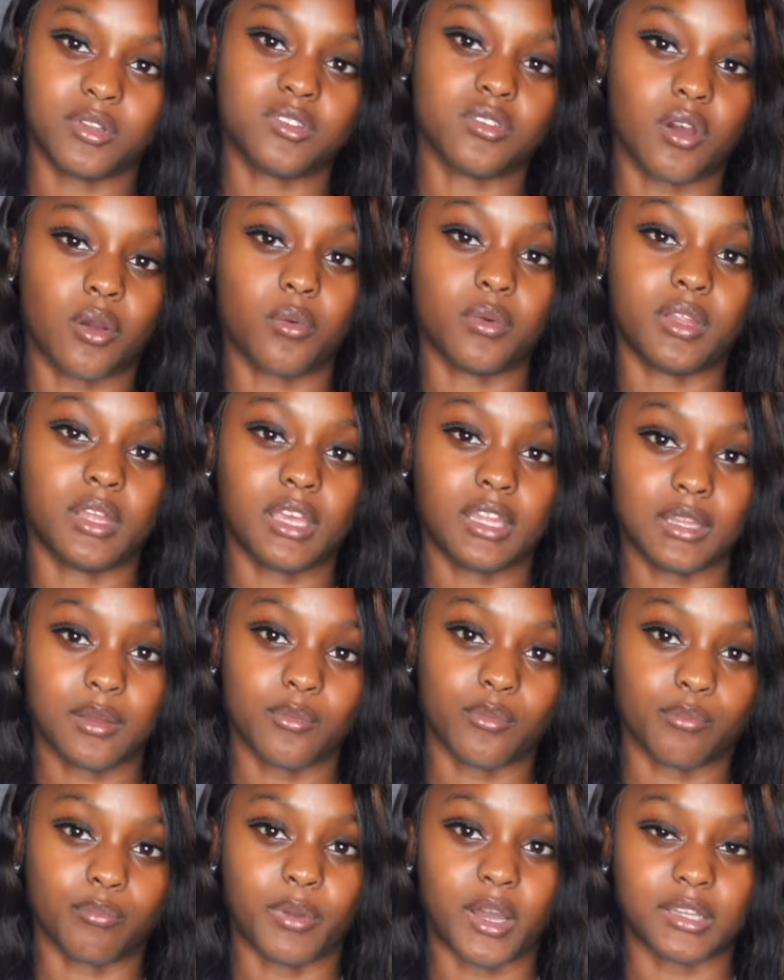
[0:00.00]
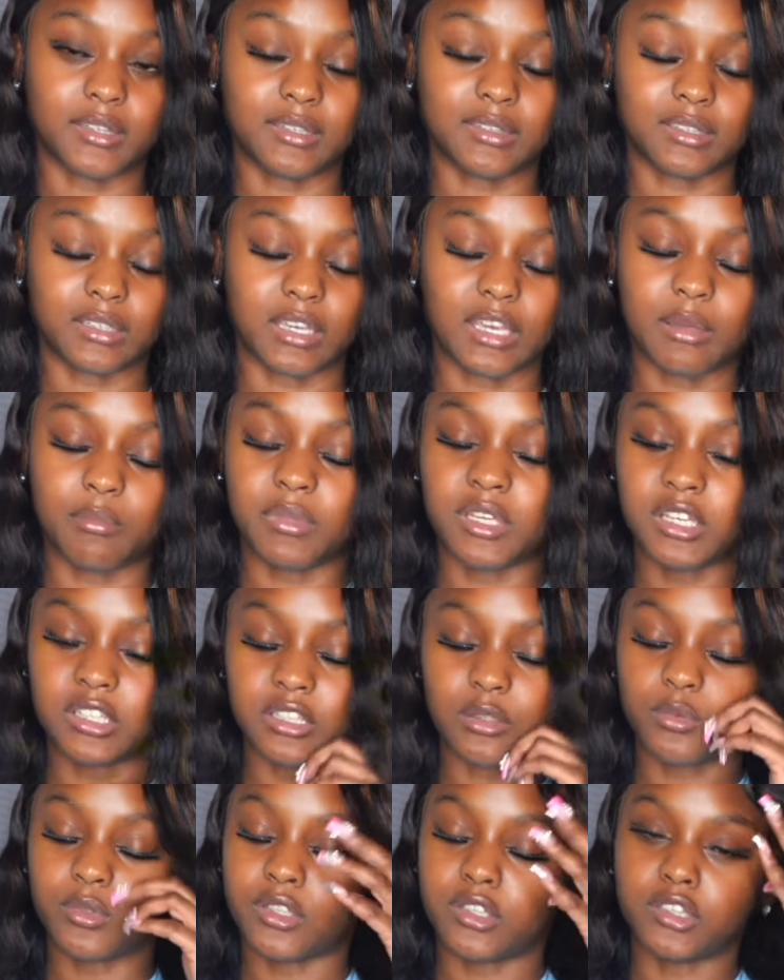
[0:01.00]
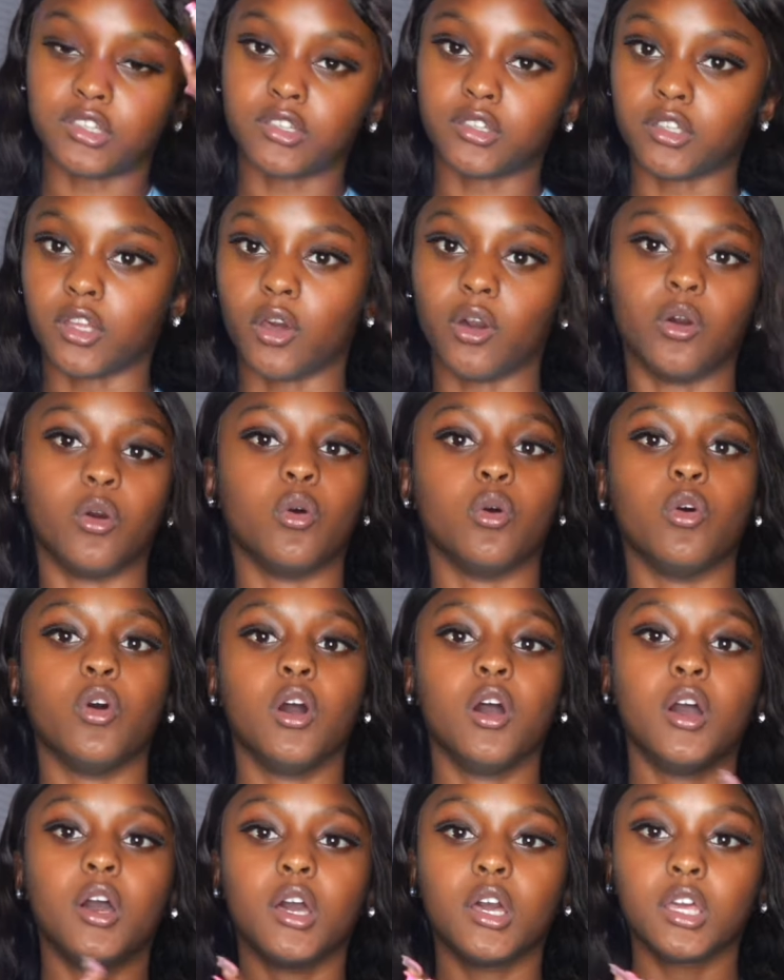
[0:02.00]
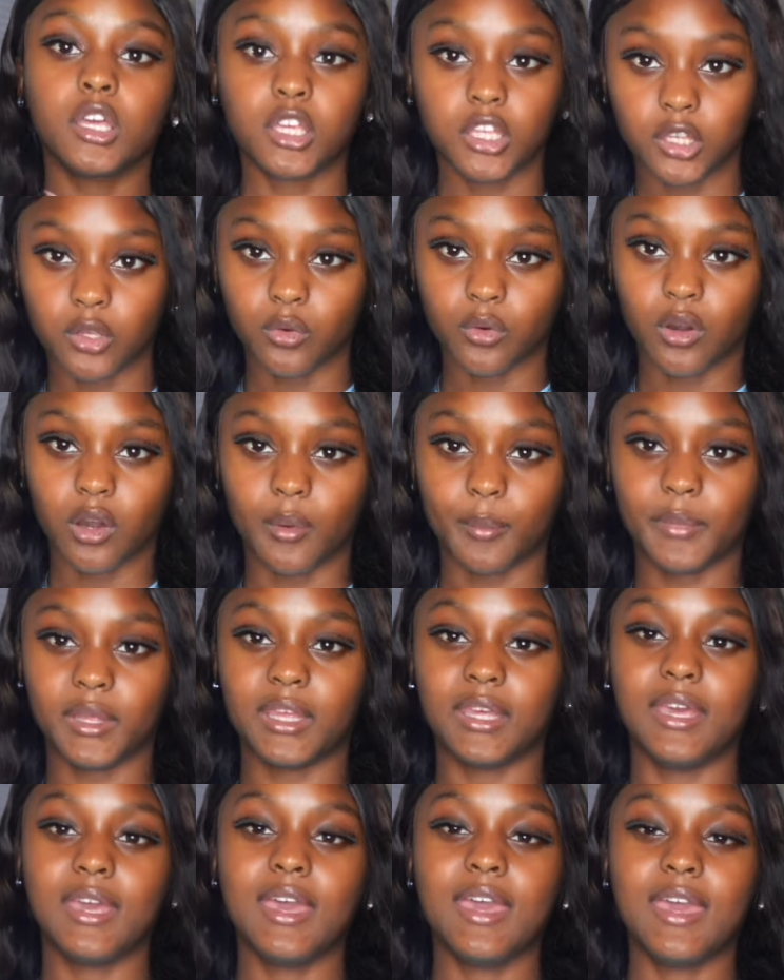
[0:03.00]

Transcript: so I went ahead and bought this again because it was so cute on me.